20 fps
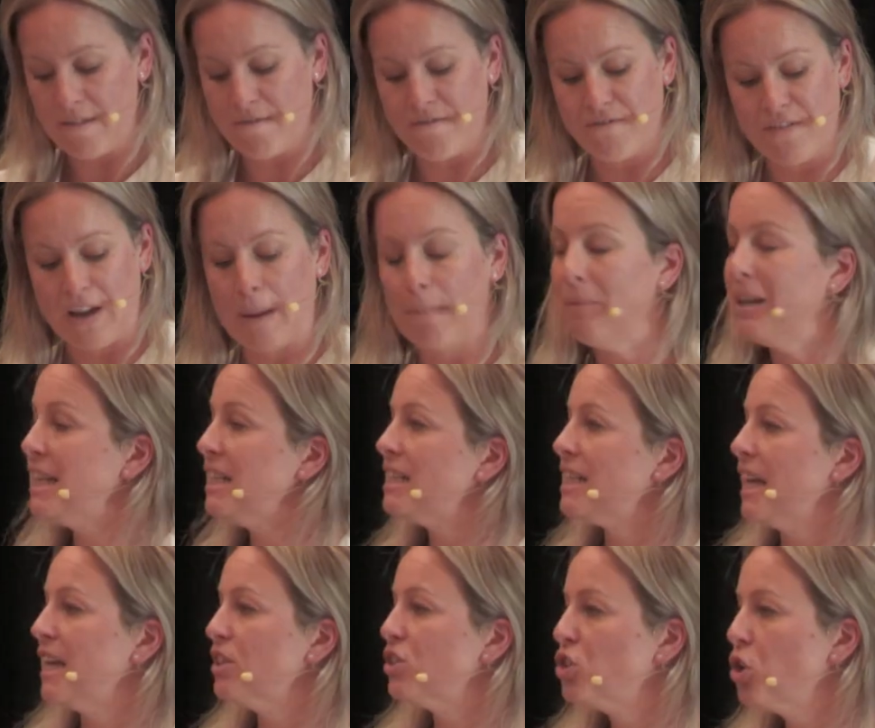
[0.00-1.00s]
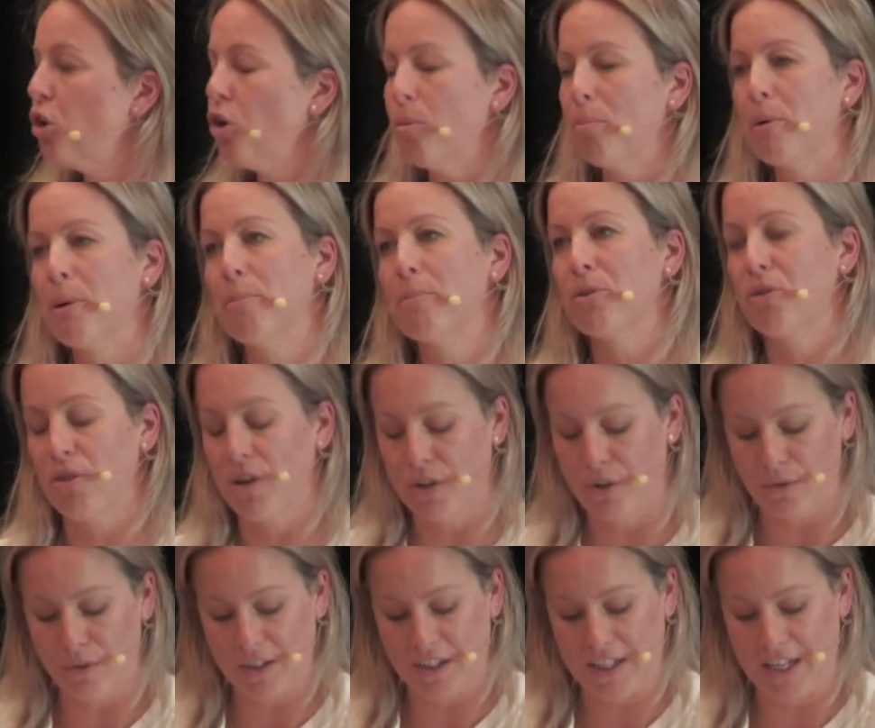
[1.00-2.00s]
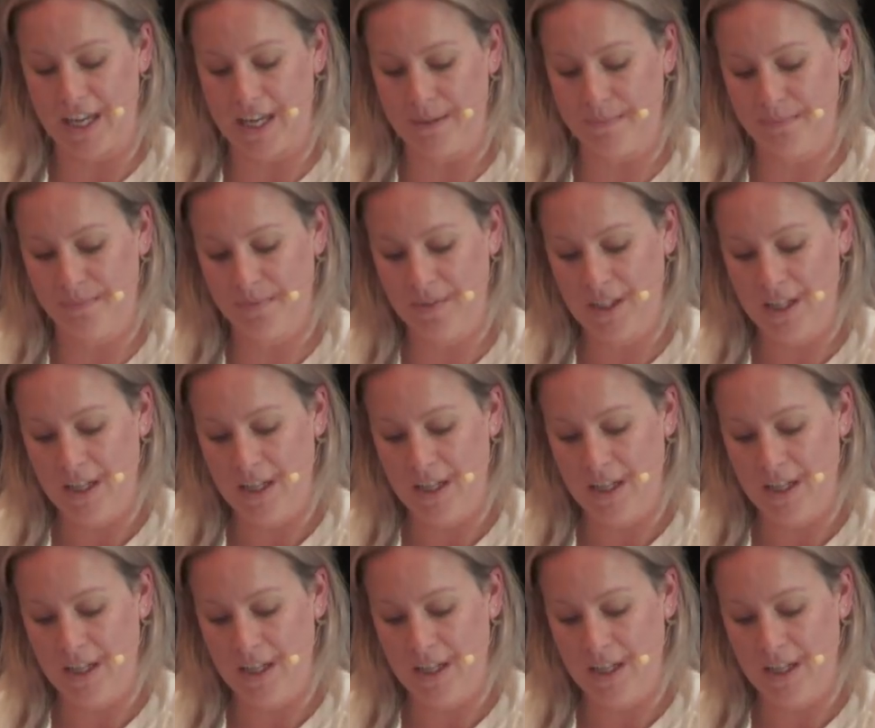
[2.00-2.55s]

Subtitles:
and family take top priority.